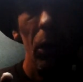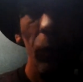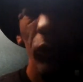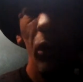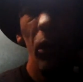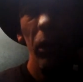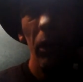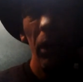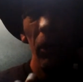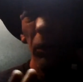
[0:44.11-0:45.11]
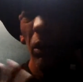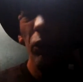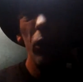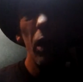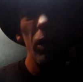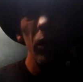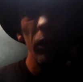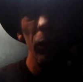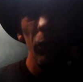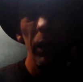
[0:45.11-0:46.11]
I'm sorry. I'm going to try
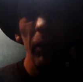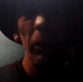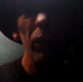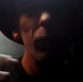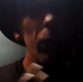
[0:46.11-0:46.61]
not to rant because